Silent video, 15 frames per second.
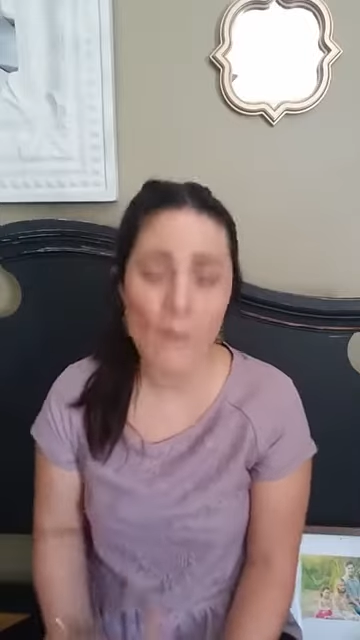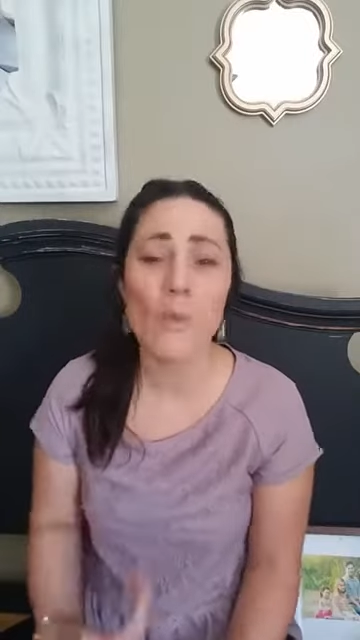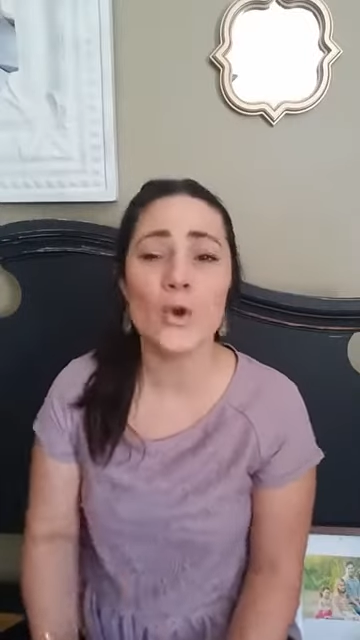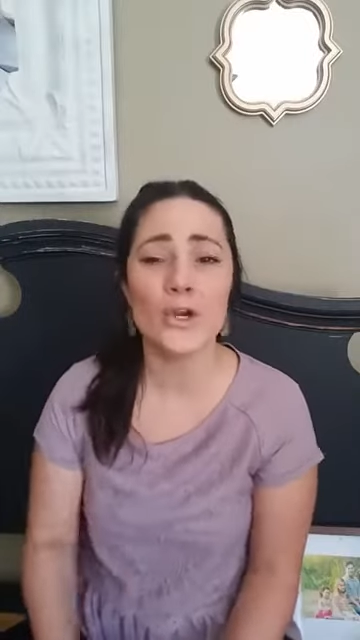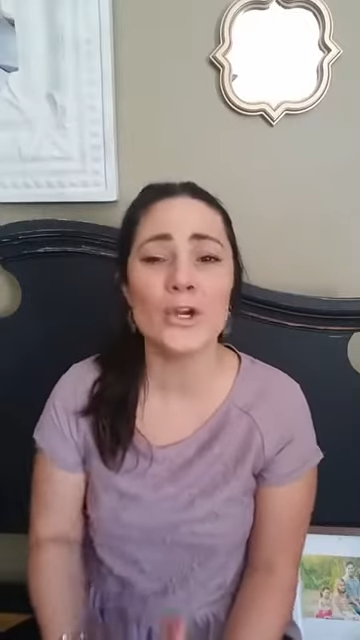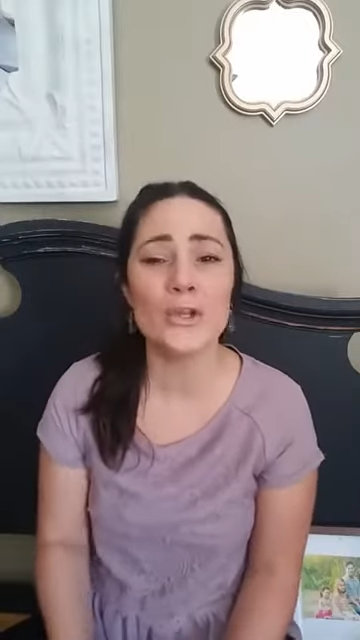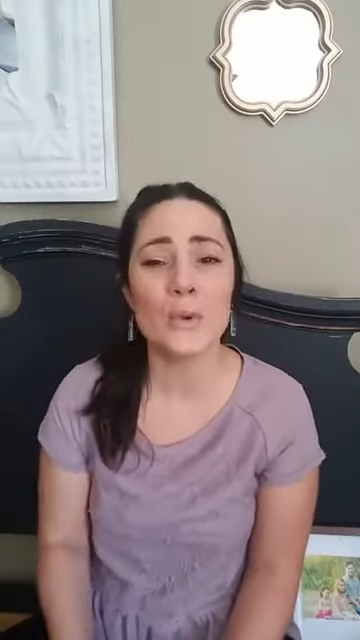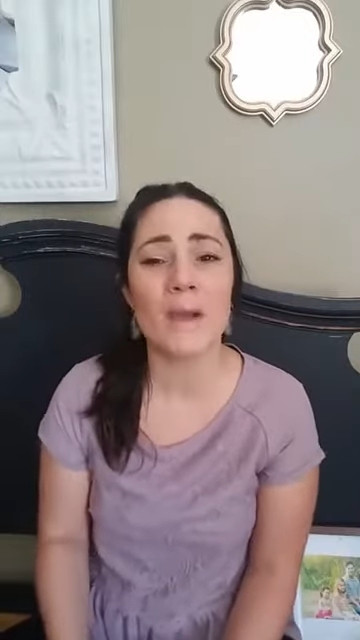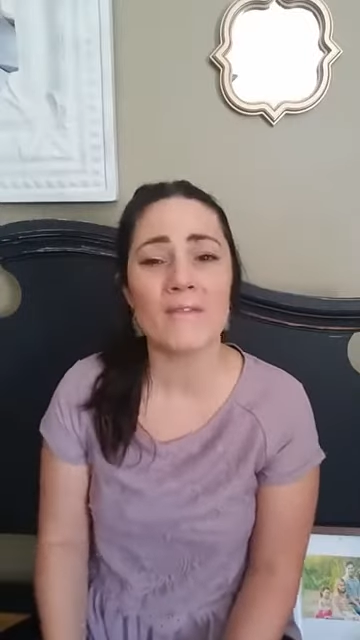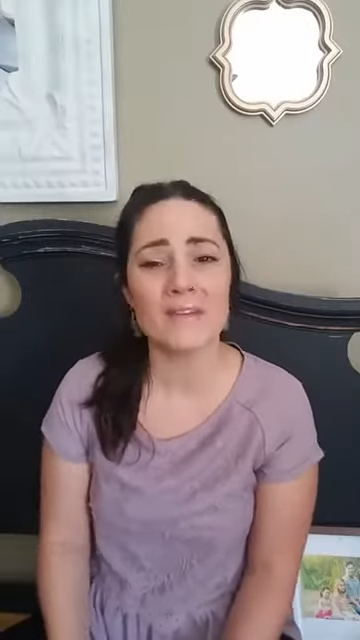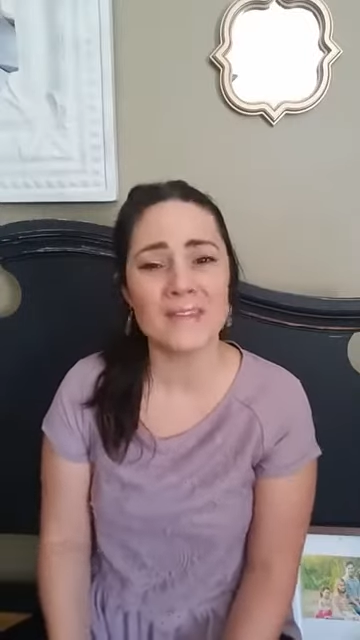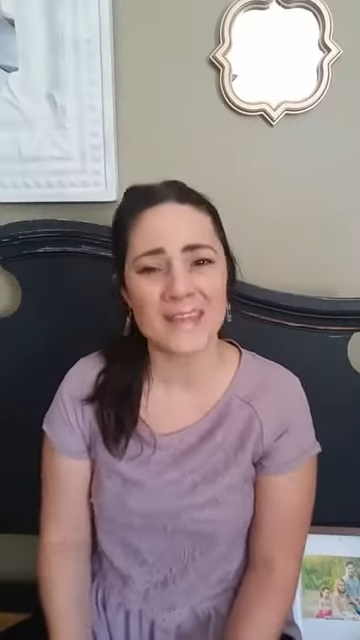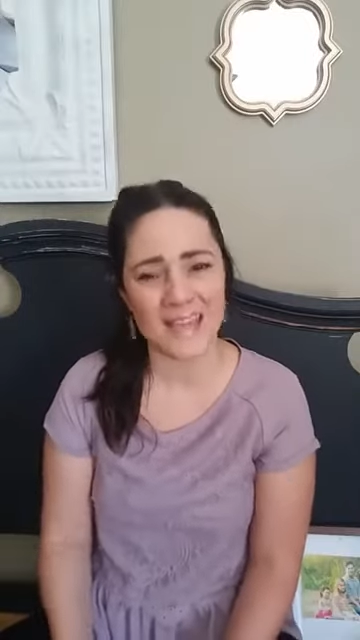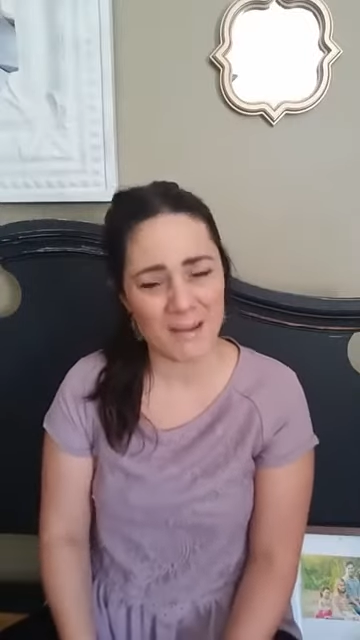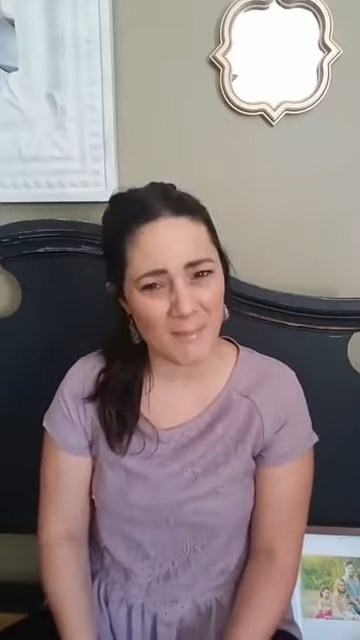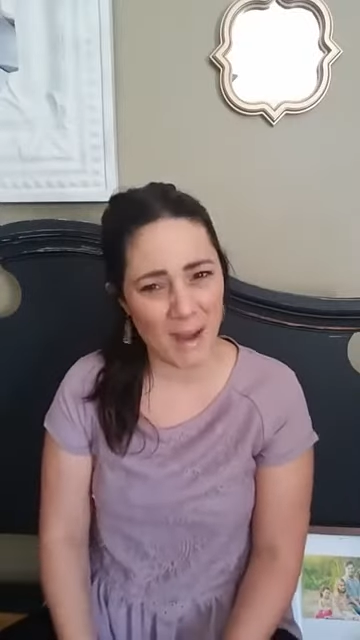want to do everything in